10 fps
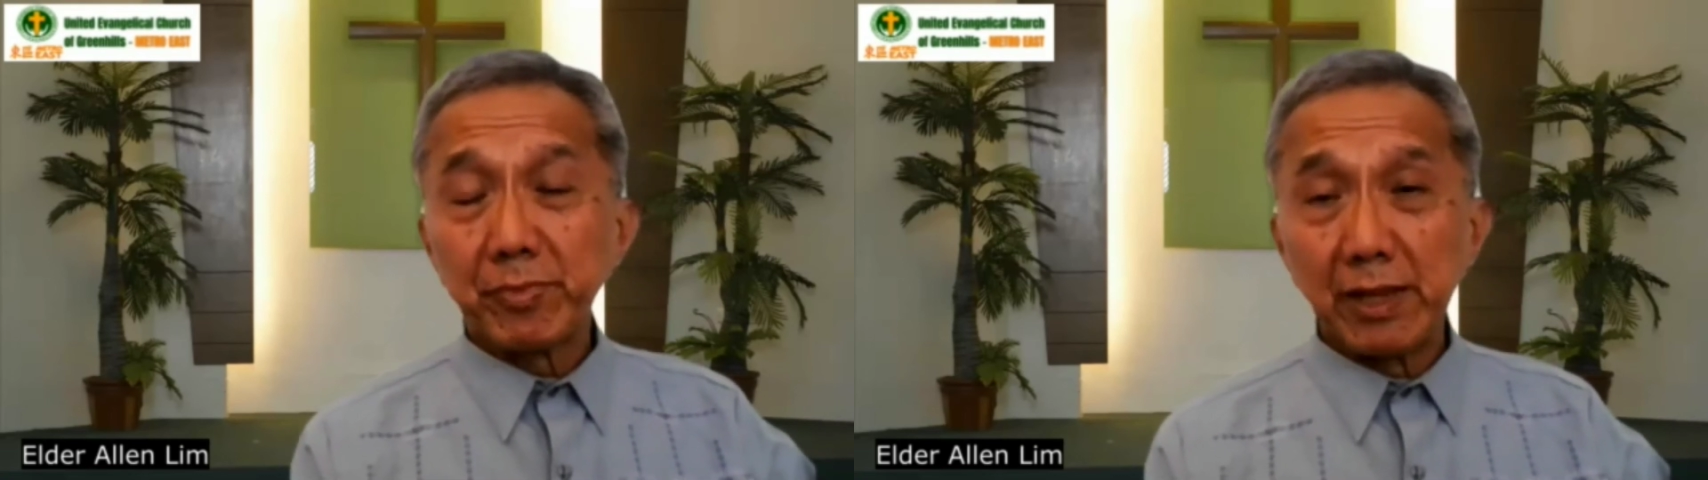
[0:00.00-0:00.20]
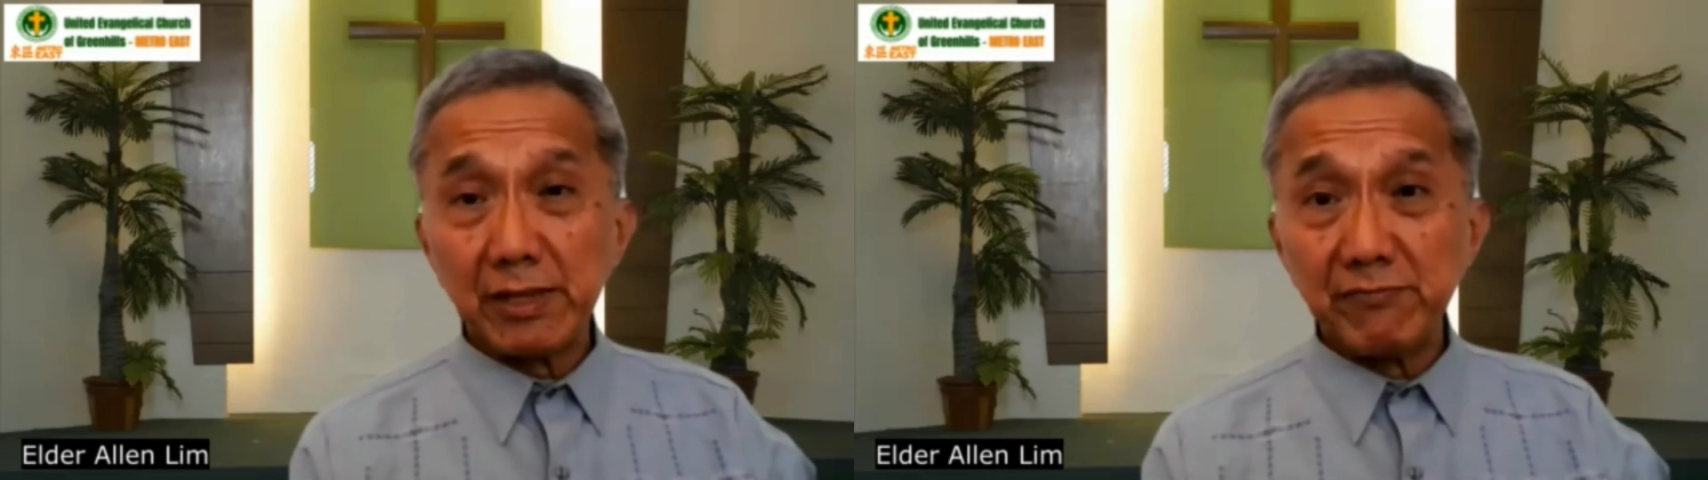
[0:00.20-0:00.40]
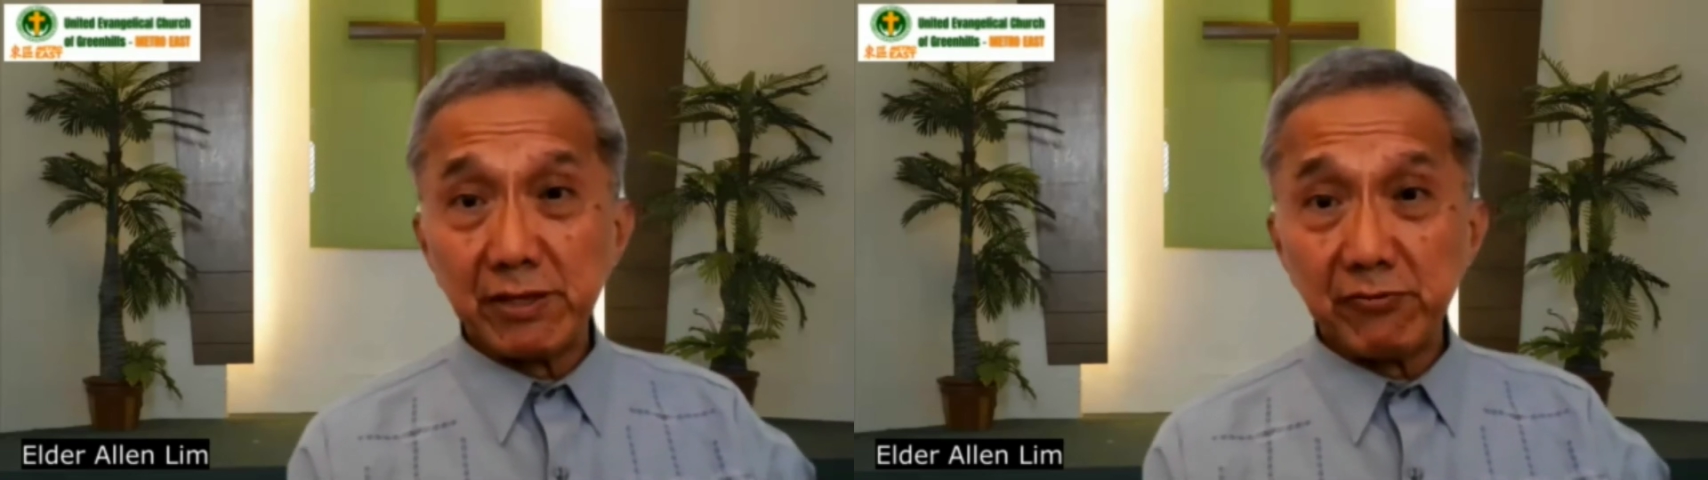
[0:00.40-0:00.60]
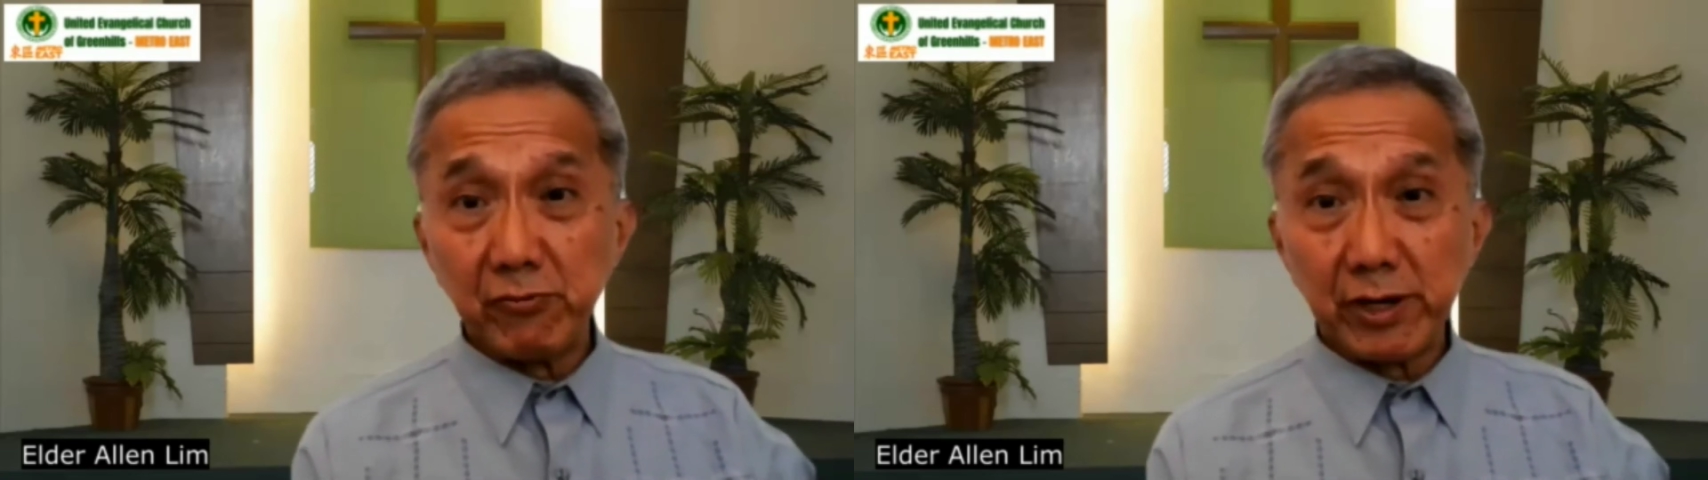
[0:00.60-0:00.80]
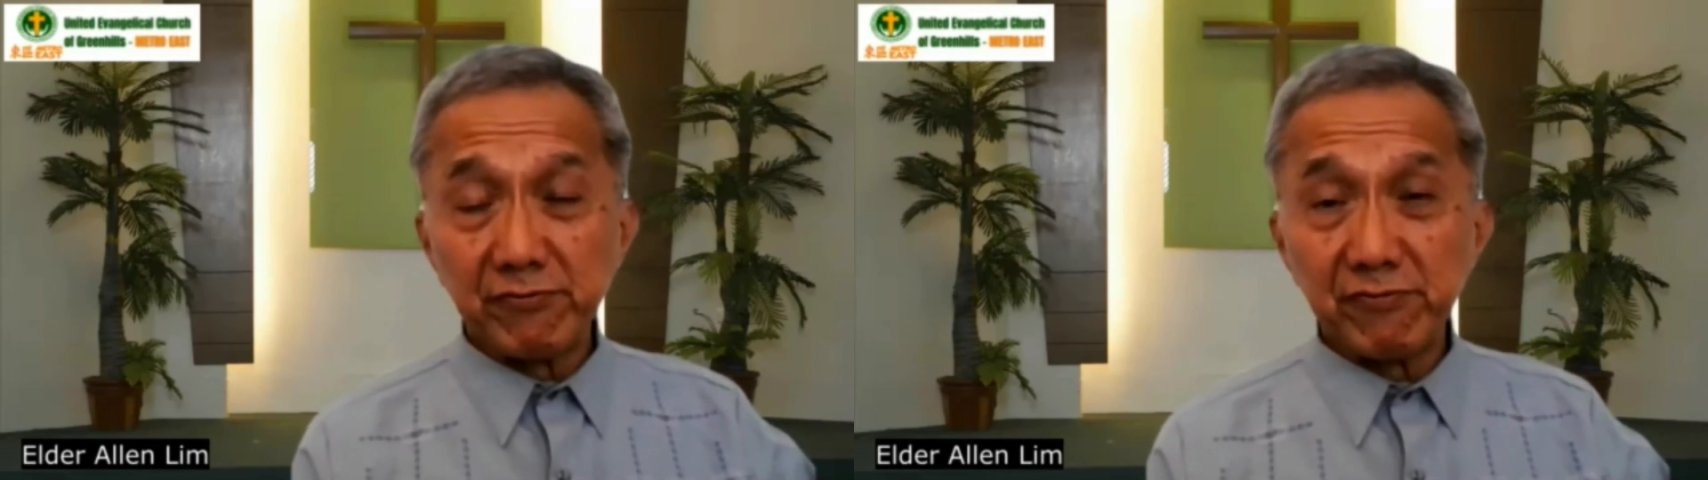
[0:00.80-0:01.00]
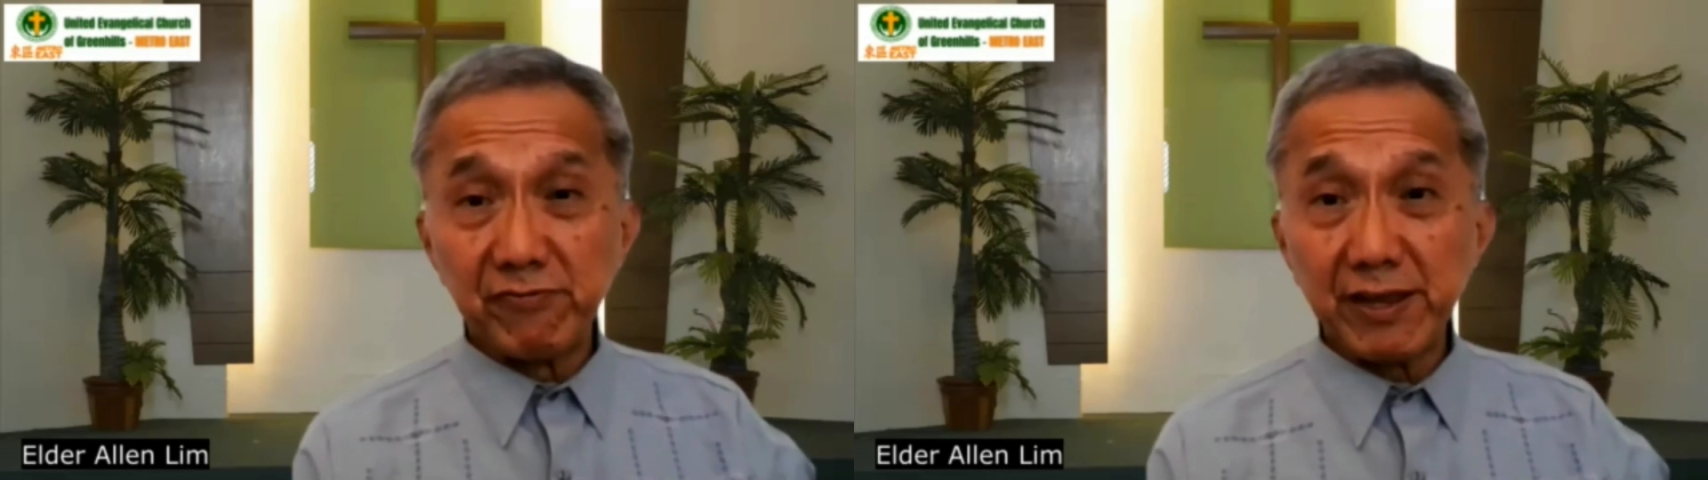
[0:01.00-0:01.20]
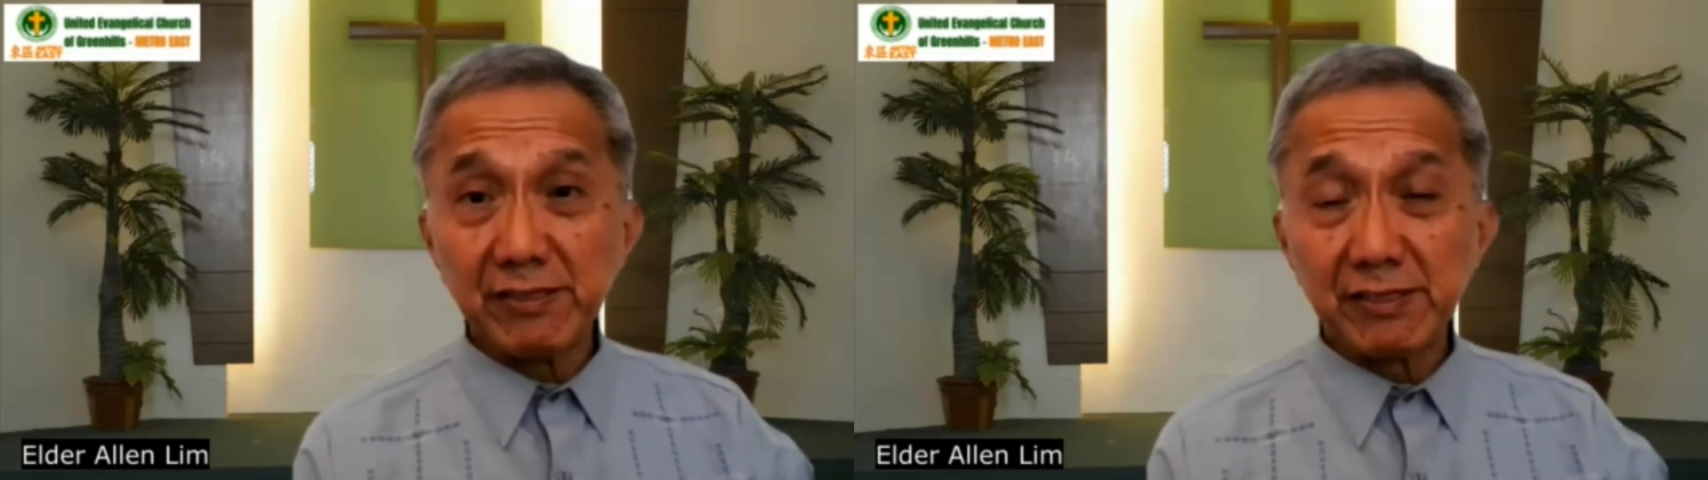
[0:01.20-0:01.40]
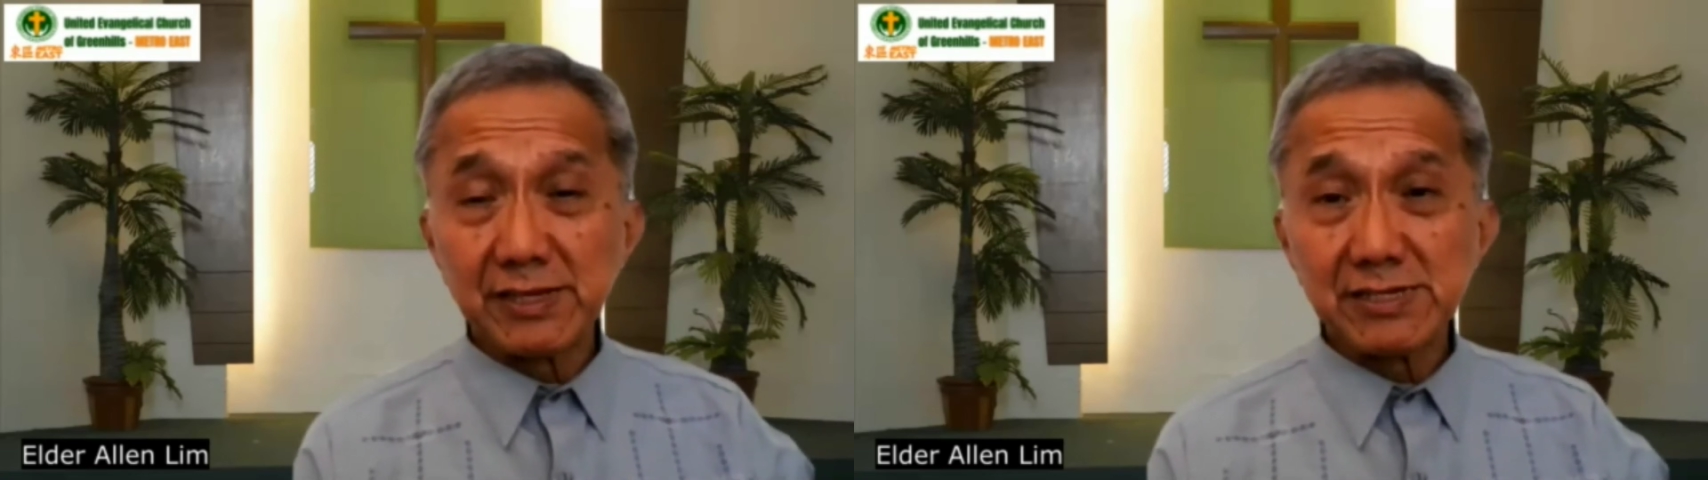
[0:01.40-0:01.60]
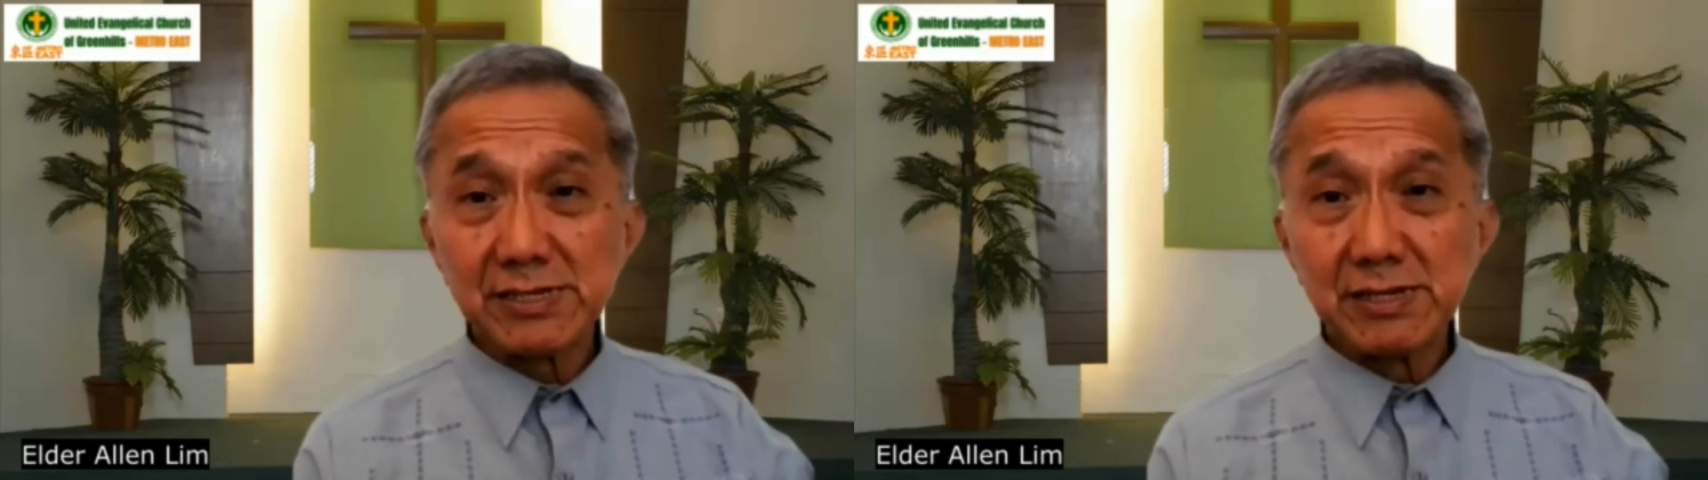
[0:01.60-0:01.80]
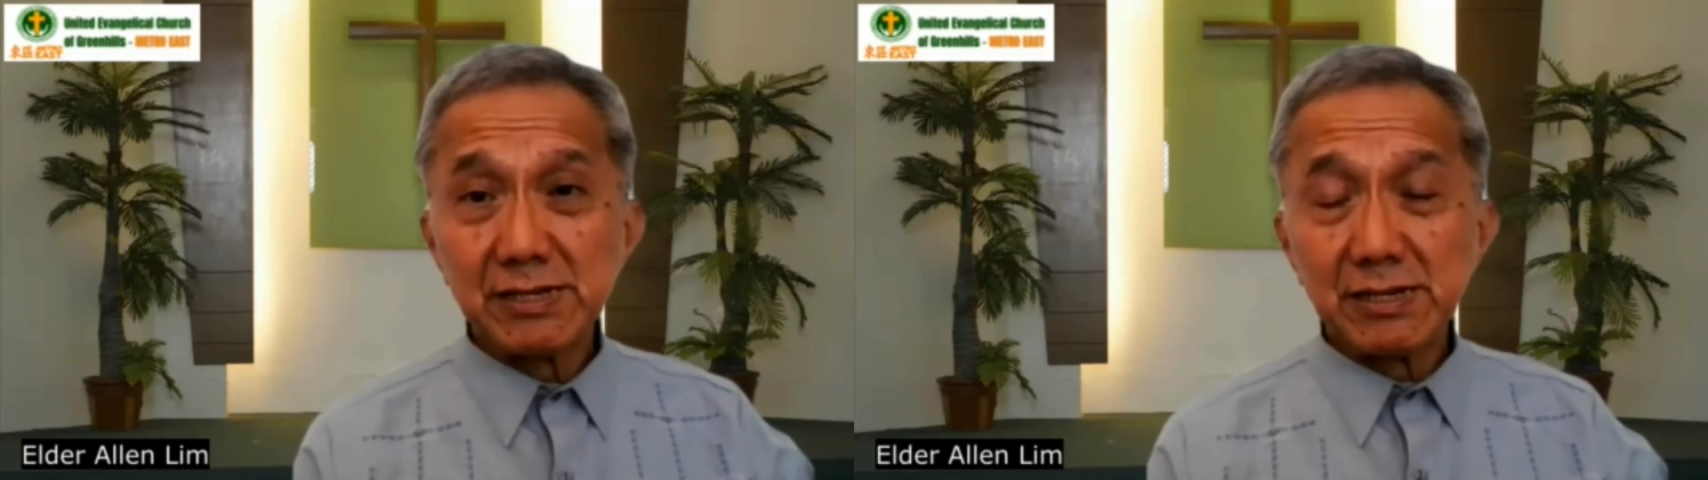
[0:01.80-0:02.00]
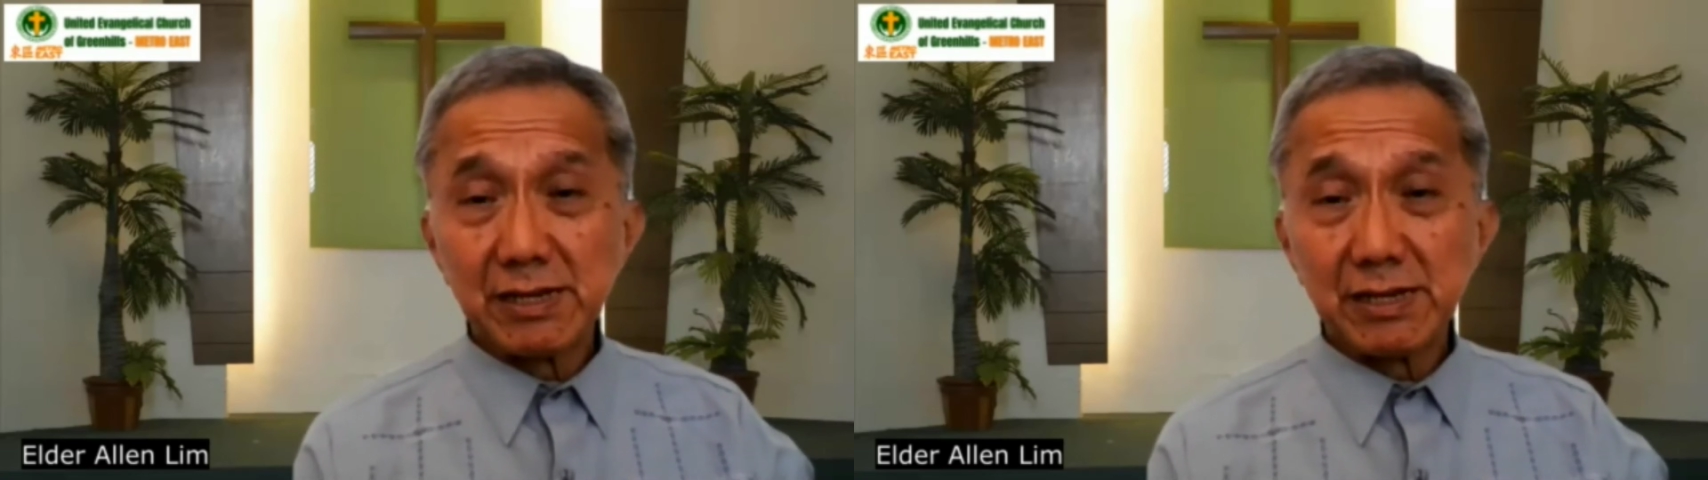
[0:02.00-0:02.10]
that even if we are faithless,